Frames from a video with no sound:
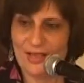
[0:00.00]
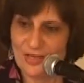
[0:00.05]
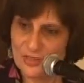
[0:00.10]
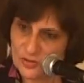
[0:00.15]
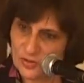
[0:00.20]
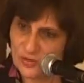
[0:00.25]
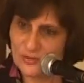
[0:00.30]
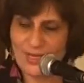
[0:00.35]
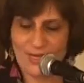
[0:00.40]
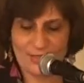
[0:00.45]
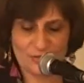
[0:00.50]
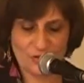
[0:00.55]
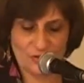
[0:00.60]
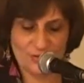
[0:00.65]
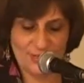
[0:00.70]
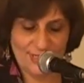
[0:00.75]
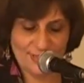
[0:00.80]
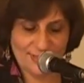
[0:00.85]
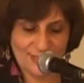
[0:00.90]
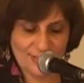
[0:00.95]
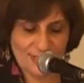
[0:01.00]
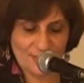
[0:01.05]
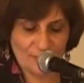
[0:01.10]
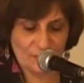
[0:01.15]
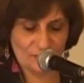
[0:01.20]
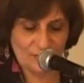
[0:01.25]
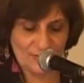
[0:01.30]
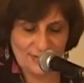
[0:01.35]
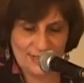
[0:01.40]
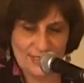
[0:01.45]
So yeah, so these are some
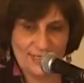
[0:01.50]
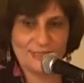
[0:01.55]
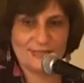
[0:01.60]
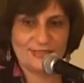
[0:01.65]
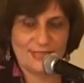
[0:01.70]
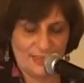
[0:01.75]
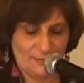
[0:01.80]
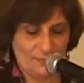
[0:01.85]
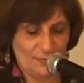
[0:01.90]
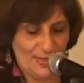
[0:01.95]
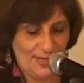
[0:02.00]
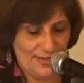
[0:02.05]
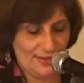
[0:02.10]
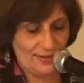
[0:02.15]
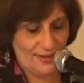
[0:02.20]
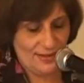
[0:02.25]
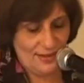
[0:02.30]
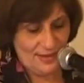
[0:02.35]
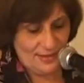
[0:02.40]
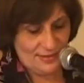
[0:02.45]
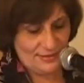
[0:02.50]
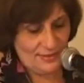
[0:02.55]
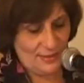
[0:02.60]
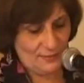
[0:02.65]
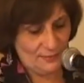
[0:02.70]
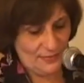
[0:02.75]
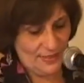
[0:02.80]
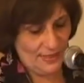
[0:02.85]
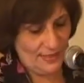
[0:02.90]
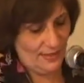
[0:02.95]
of the things that make
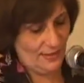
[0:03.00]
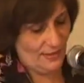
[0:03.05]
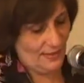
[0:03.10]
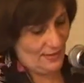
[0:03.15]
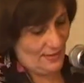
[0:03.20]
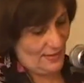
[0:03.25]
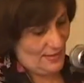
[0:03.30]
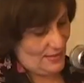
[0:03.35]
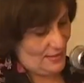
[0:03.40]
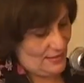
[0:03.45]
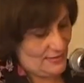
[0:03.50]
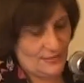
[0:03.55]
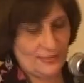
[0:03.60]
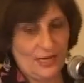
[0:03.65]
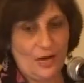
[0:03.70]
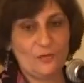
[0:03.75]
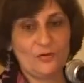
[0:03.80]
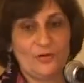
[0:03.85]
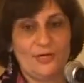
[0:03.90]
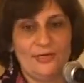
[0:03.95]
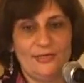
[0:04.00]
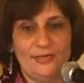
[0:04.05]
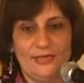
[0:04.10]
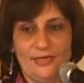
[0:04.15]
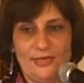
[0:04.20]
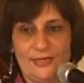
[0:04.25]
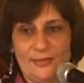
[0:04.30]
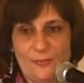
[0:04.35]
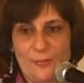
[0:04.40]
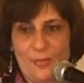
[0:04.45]
something sound
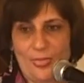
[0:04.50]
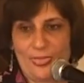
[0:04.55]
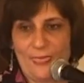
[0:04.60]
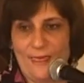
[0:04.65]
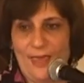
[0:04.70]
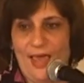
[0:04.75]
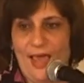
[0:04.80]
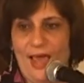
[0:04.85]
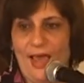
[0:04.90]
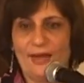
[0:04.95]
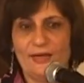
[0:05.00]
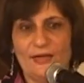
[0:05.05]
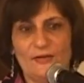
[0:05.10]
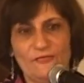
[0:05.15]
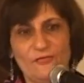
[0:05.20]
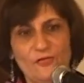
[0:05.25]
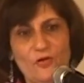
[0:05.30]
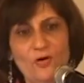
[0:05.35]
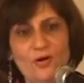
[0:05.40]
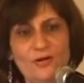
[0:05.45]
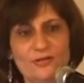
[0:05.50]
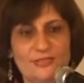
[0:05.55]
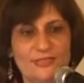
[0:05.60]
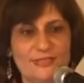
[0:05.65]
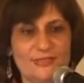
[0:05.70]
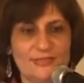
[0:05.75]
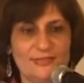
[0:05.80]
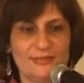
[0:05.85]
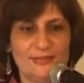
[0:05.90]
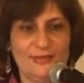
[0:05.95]
Indian. And of
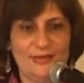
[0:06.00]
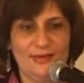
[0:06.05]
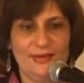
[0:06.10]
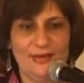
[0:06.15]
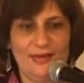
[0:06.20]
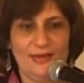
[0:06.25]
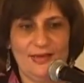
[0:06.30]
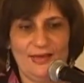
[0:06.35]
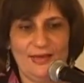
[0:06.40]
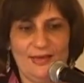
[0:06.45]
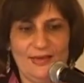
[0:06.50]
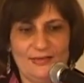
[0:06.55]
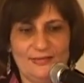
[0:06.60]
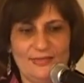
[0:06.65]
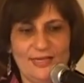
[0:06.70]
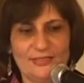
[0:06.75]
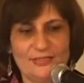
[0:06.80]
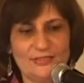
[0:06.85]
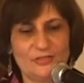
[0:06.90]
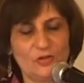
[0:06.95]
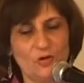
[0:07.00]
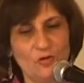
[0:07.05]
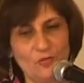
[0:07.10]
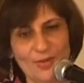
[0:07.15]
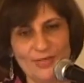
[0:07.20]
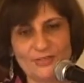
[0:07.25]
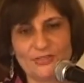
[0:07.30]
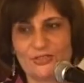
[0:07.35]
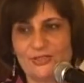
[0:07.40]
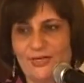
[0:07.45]
course, there's so
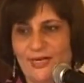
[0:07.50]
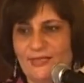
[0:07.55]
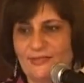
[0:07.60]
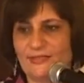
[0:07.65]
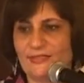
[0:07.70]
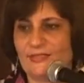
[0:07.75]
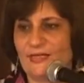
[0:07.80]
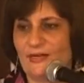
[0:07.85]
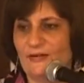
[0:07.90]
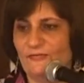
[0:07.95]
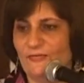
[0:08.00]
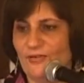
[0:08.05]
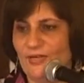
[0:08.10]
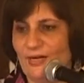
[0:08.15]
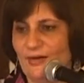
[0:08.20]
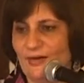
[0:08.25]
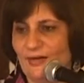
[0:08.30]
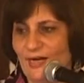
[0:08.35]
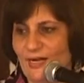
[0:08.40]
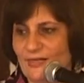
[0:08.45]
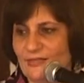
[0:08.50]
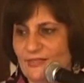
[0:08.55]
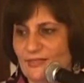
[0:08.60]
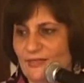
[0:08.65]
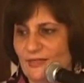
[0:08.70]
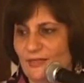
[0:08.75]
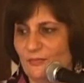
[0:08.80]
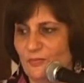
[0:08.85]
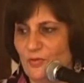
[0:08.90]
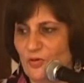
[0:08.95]
much great stuff in our
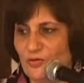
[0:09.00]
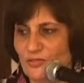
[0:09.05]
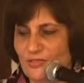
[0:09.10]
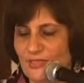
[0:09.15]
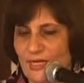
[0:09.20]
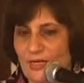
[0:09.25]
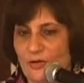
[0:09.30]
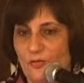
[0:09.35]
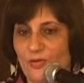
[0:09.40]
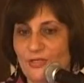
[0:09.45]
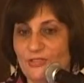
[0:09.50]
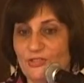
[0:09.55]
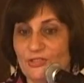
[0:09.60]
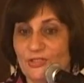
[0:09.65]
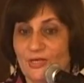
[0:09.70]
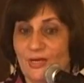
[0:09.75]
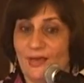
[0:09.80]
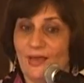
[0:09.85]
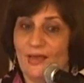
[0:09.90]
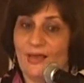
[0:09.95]
classical music which,